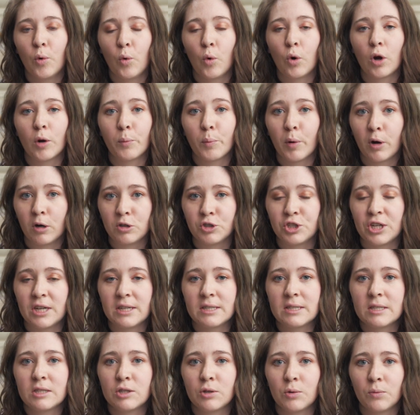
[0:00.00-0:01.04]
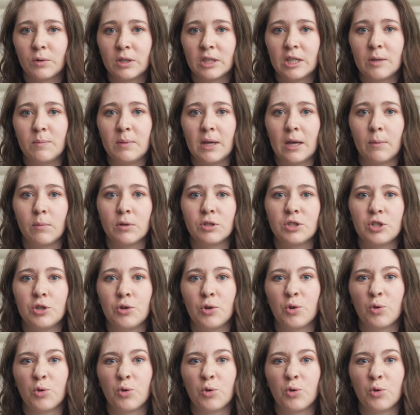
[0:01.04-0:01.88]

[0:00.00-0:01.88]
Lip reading: or purchase to really be able to